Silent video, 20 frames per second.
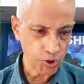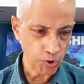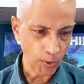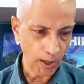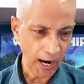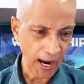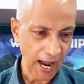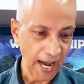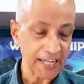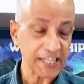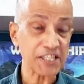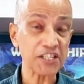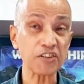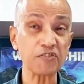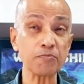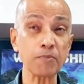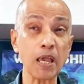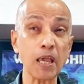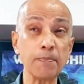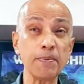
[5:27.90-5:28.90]
to a height
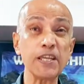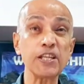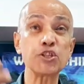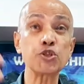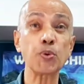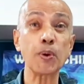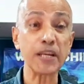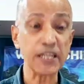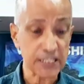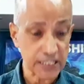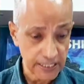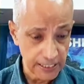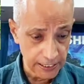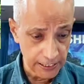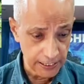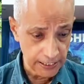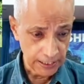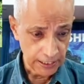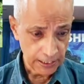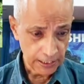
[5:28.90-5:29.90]
of maybe
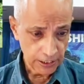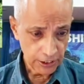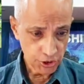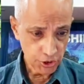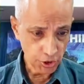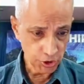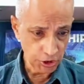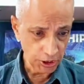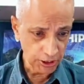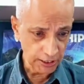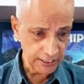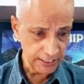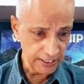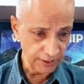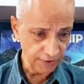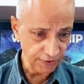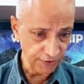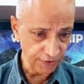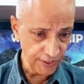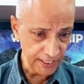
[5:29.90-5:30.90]
20 to 30
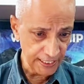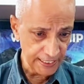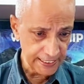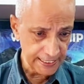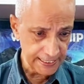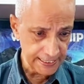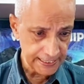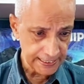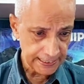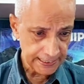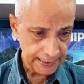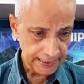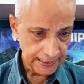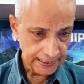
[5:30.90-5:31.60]
feet